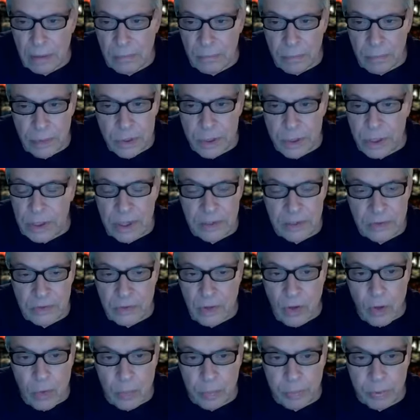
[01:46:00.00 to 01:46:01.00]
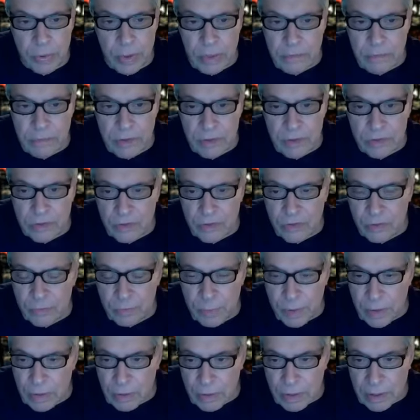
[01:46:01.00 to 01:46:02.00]
But she has no previous
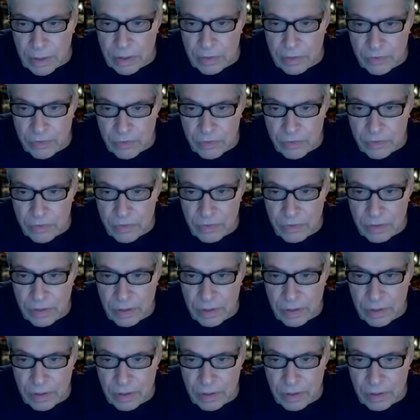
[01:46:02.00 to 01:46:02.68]
experience